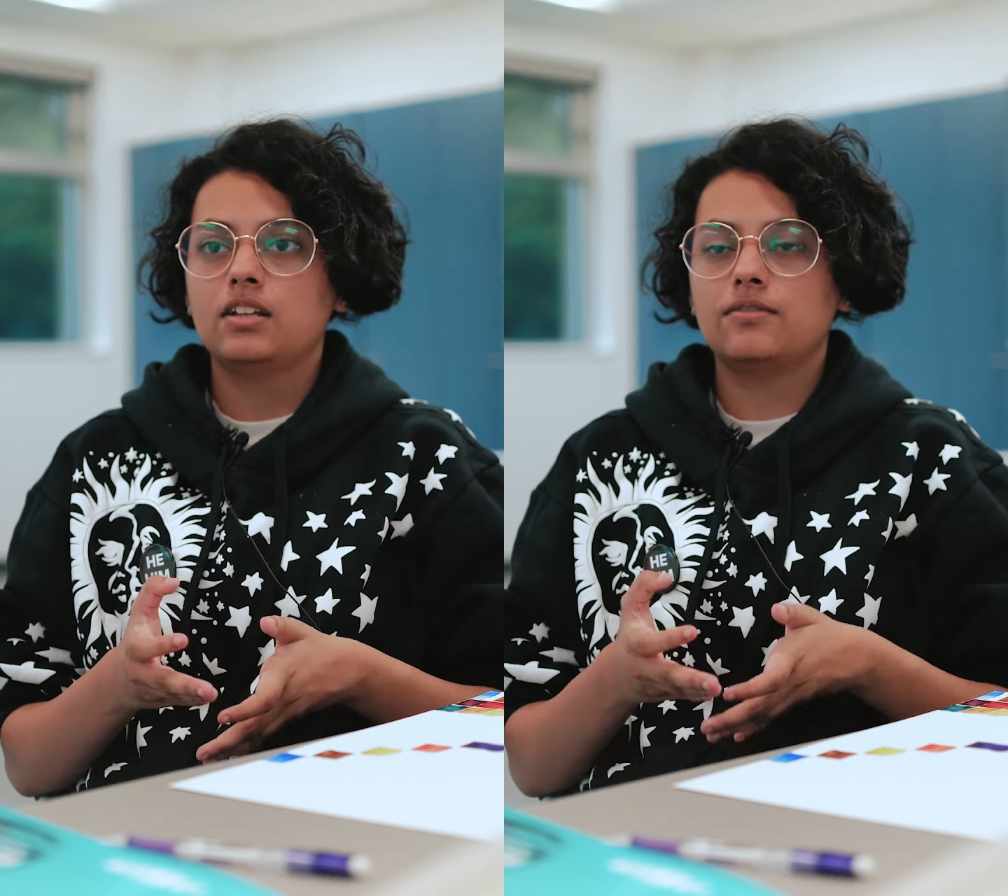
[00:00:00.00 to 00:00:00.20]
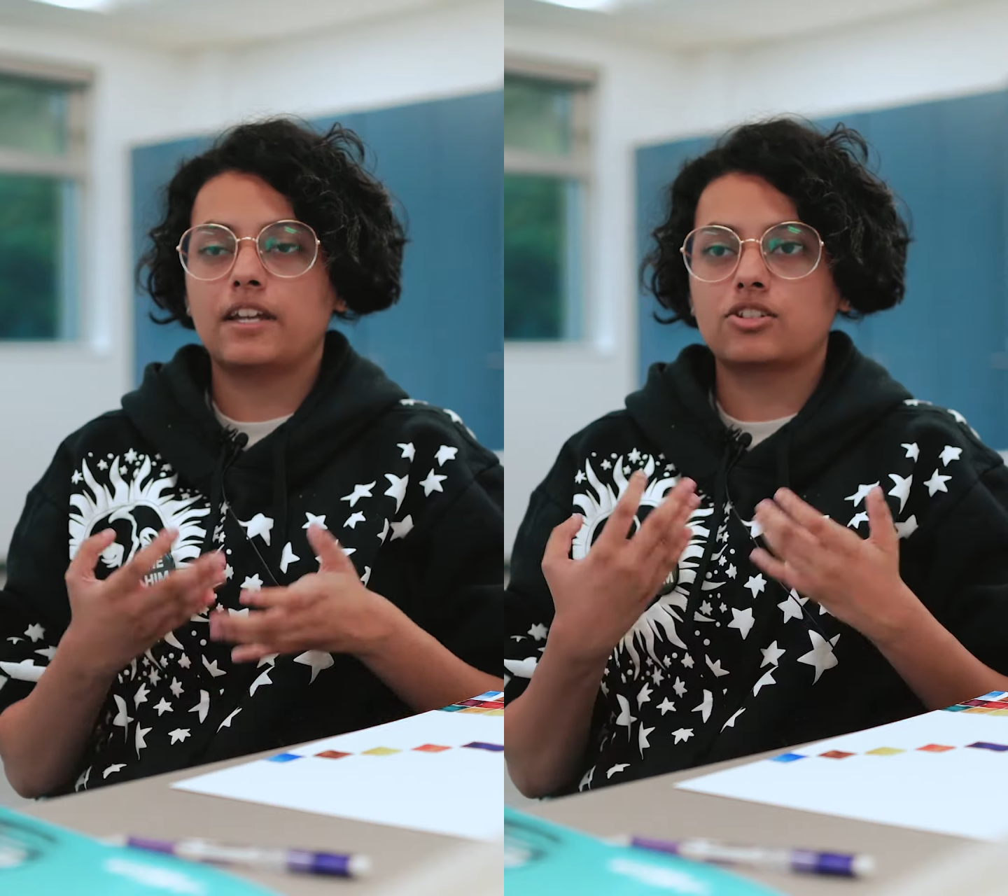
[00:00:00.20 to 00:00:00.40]

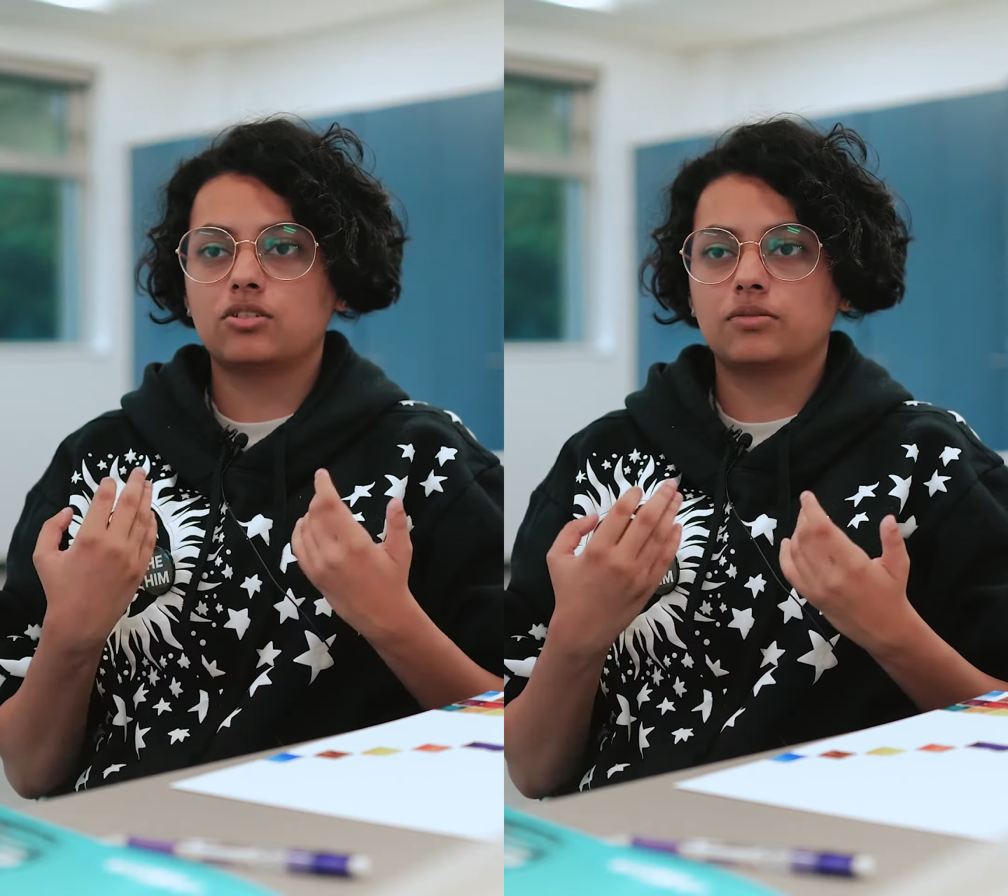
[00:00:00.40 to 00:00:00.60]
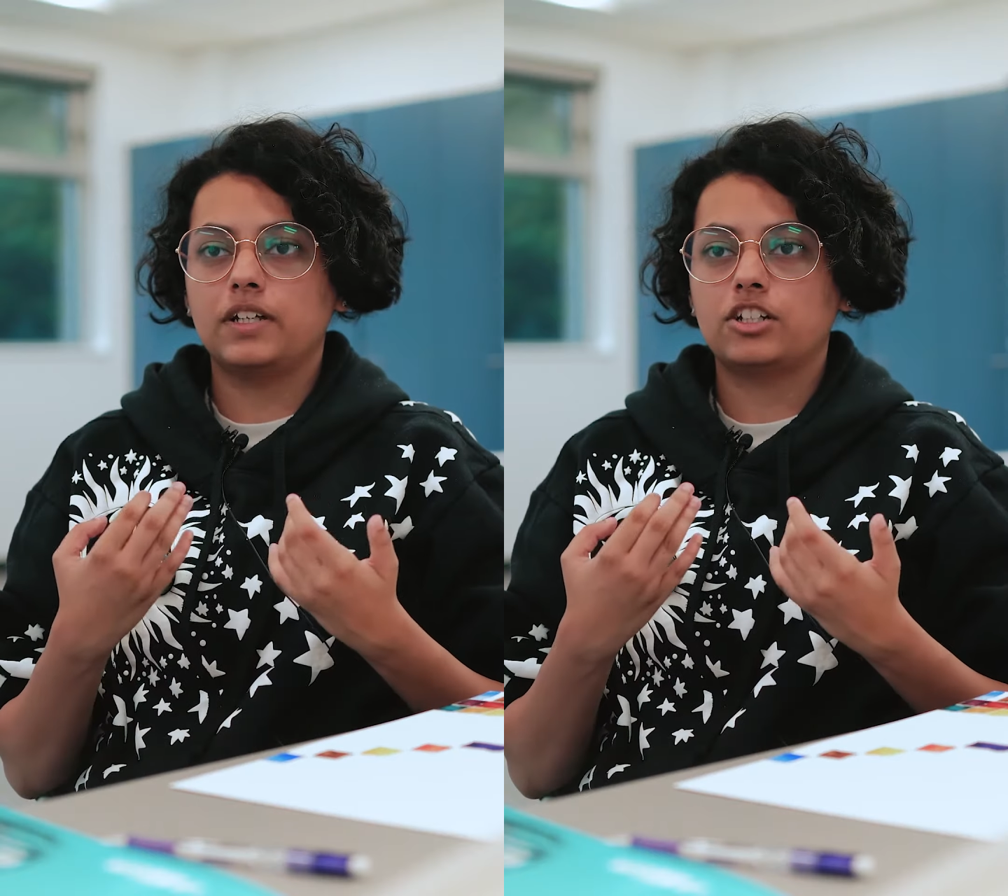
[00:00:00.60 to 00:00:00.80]

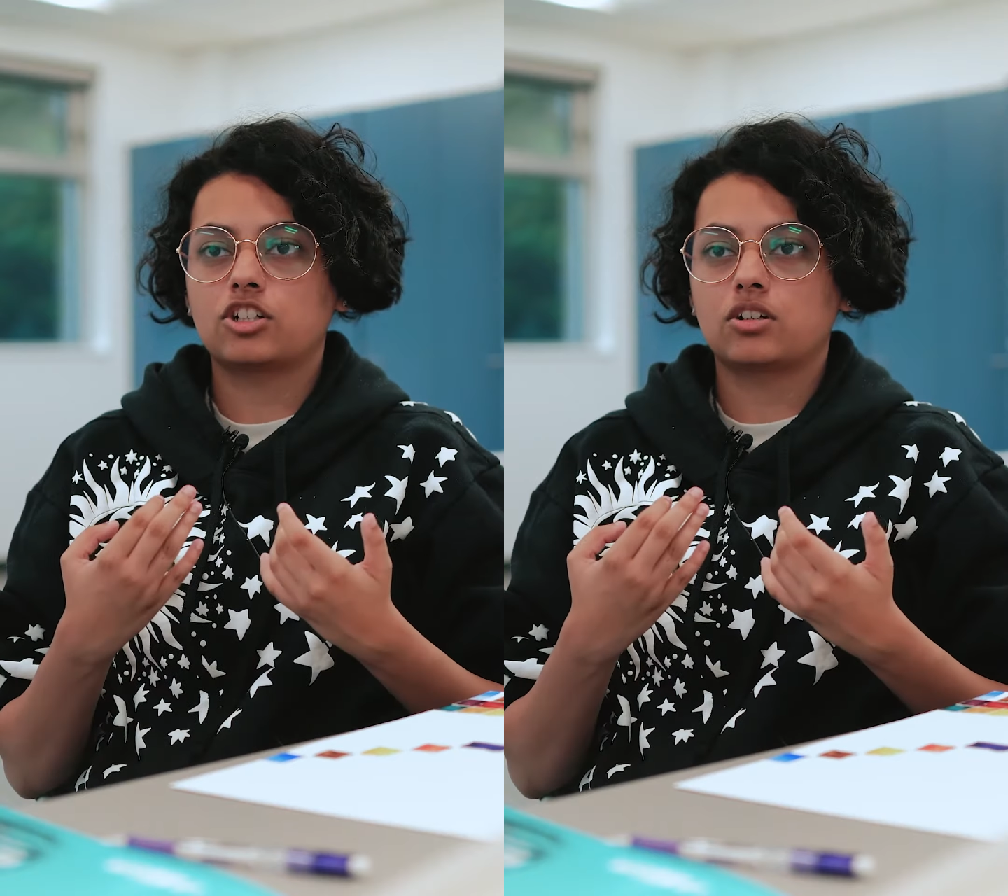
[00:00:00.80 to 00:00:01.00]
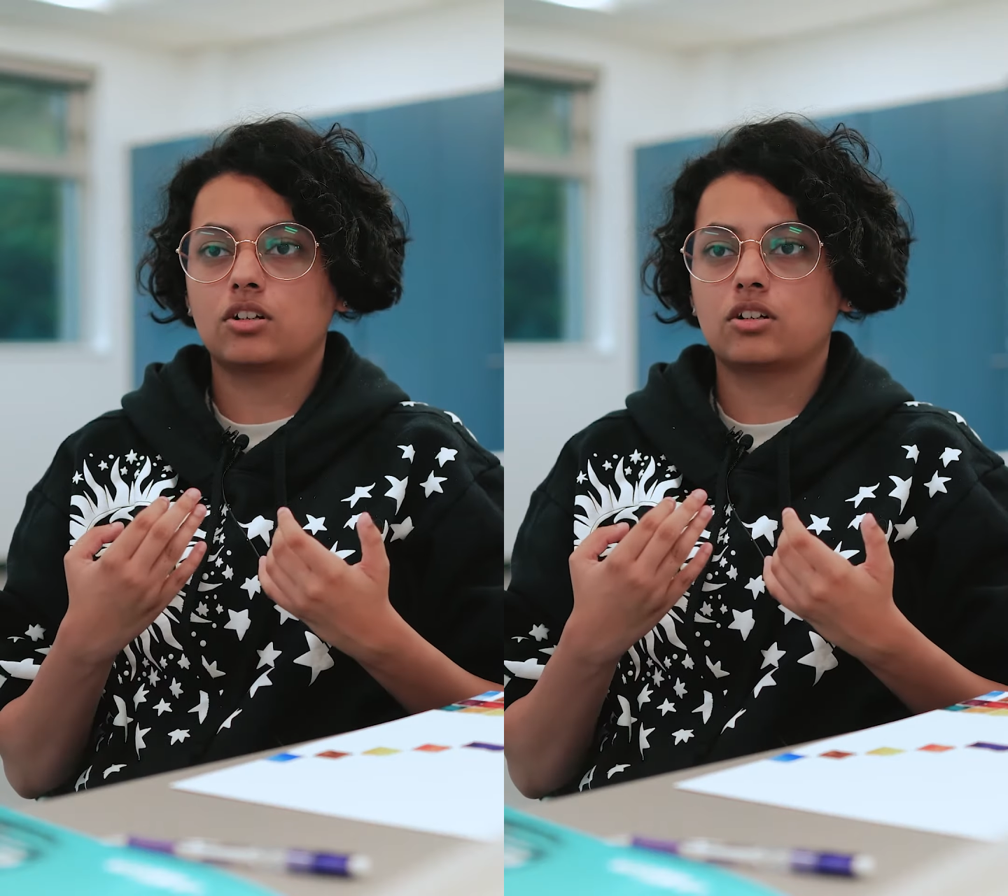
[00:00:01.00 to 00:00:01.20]
facial
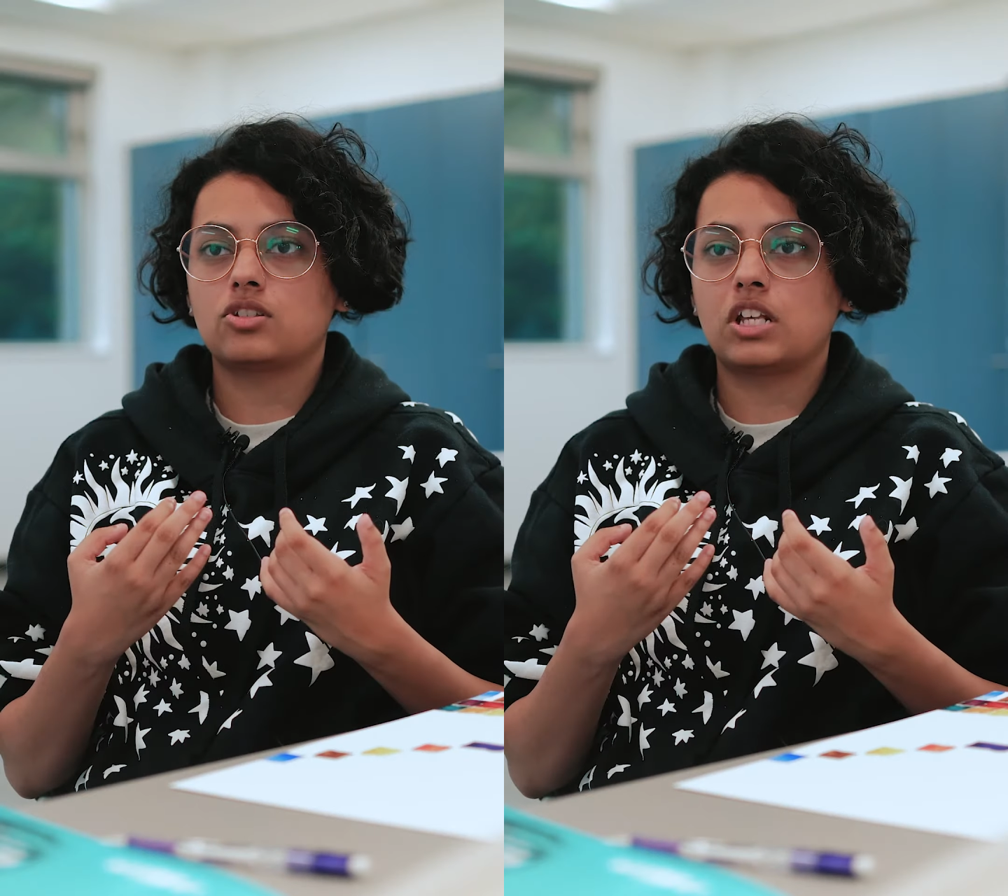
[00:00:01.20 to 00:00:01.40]
features,